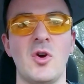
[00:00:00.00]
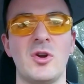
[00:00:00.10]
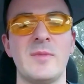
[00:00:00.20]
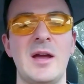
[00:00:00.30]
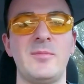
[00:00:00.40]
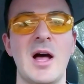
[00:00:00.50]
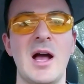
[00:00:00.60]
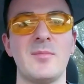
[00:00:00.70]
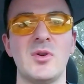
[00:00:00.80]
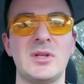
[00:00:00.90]
go to my
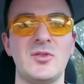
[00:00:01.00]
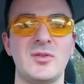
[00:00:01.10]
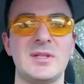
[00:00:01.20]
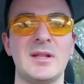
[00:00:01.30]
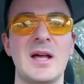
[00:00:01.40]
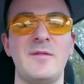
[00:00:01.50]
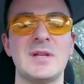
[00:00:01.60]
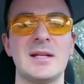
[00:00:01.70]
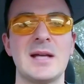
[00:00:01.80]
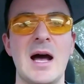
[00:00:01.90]
blog,
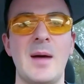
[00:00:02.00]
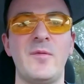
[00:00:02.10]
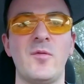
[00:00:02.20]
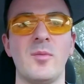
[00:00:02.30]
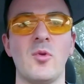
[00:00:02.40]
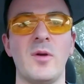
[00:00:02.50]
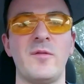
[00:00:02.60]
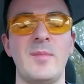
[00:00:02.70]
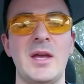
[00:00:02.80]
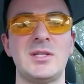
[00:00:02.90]
mostinterestinglife.com for more
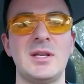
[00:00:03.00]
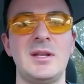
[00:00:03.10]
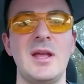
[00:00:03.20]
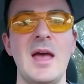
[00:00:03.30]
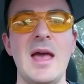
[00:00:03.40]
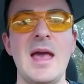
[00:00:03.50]
information.